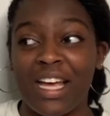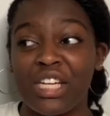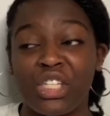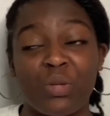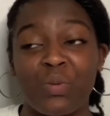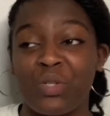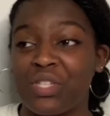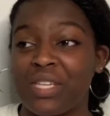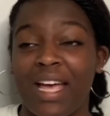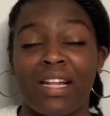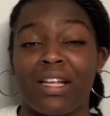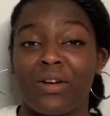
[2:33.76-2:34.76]
she was just
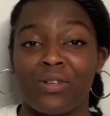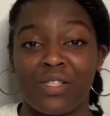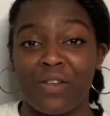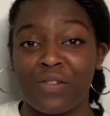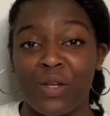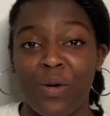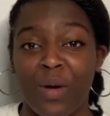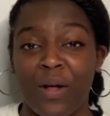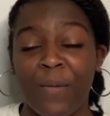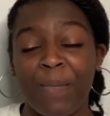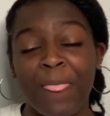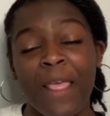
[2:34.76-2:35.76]
handling herself so
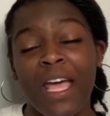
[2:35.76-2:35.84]
well.